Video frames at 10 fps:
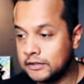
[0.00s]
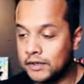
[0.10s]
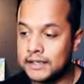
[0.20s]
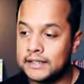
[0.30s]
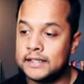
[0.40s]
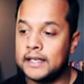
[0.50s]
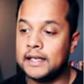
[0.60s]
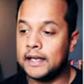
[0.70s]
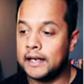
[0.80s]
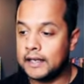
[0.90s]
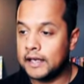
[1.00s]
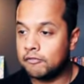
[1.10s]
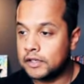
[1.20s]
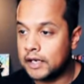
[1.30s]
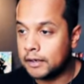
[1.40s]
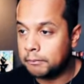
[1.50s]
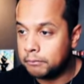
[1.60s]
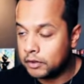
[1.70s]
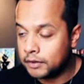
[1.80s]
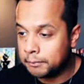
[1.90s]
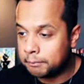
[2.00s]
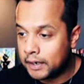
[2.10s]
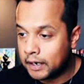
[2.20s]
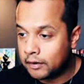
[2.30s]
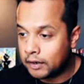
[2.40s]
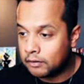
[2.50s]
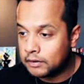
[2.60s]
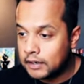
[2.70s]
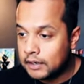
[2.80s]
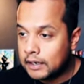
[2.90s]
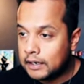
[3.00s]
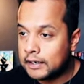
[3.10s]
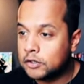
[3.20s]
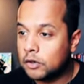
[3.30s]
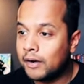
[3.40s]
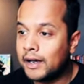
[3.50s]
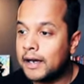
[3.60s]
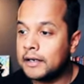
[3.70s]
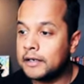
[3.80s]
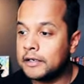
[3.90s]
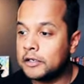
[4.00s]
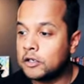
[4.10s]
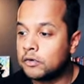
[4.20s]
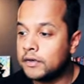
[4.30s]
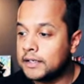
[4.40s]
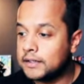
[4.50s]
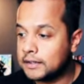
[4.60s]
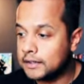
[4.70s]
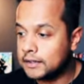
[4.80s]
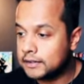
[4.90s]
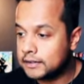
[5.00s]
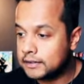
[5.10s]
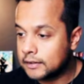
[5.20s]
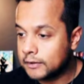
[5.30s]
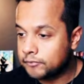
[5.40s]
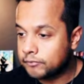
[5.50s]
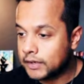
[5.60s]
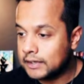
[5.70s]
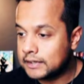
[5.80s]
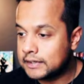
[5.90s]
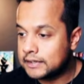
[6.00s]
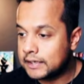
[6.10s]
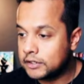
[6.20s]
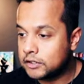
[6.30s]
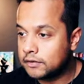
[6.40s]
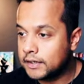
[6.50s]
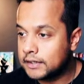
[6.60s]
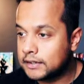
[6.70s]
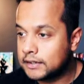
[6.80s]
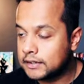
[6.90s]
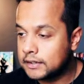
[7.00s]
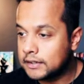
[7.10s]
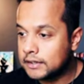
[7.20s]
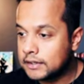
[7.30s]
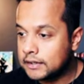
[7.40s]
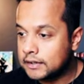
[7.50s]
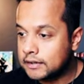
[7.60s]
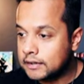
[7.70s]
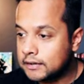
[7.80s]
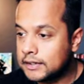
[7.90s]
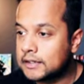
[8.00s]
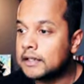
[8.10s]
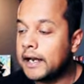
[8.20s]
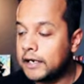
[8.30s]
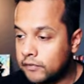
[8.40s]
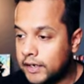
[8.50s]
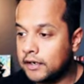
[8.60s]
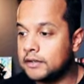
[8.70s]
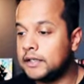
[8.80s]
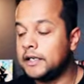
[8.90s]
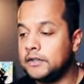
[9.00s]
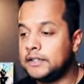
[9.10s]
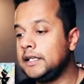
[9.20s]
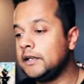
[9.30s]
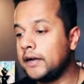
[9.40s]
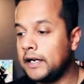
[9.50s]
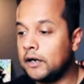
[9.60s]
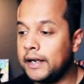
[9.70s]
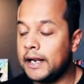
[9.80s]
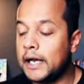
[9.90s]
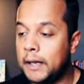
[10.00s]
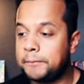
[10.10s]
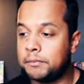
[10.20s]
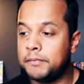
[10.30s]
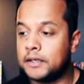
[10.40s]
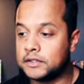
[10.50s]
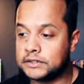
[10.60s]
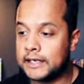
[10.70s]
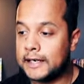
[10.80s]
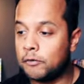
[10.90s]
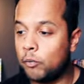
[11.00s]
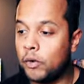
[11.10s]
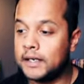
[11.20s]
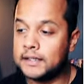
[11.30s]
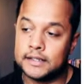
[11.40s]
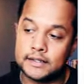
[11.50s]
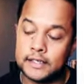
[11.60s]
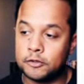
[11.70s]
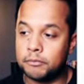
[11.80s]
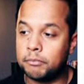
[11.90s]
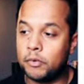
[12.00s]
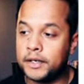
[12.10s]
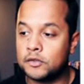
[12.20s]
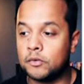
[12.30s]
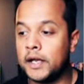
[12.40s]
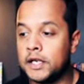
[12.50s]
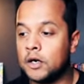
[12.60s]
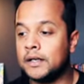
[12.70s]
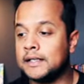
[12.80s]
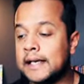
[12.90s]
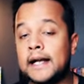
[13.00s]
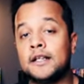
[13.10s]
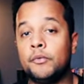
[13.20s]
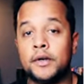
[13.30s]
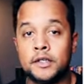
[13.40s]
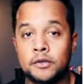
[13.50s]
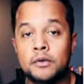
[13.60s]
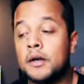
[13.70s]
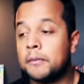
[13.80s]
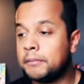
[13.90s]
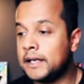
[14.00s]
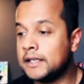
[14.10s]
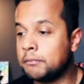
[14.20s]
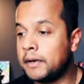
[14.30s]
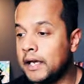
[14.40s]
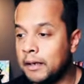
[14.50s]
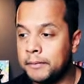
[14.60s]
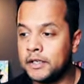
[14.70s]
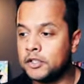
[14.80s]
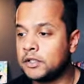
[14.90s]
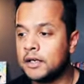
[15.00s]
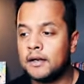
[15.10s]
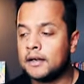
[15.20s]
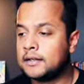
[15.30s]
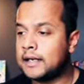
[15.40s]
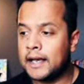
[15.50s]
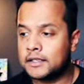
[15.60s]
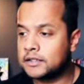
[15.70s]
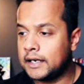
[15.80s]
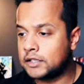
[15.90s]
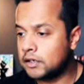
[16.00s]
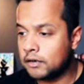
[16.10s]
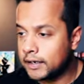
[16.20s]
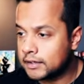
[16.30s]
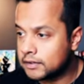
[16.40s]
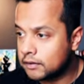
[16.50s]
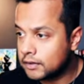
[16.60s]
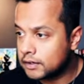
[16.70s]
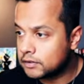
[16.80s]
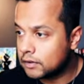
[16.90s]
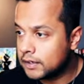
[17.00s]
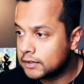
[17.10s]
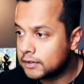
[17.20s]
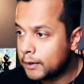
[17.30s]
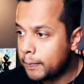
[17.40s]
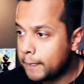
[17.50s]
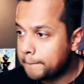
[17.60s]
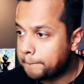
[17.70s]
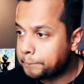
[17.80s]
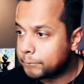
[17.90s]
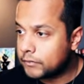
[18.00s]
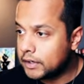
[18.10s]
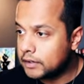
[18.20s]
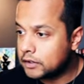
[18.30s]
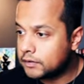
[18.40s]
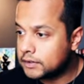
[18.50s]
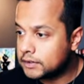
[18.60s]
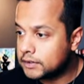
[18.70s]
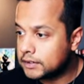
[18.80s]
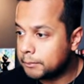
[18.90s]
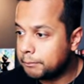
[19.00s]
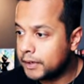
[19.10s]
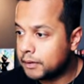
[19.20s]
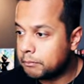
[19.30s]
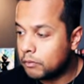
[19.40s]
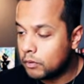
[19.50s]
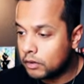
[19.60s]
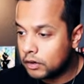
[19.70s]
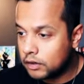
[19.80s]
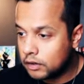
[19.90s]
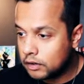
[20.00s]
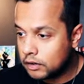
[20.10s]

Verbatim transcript: As you can see, it gives that blurry background. Let's go ahead and increase this and center it. This line right here that you're seeing right now, it helps me understand what is the center point, so I know exactly where to place my image, text, etc, et cetera. So let's increase this a bit more.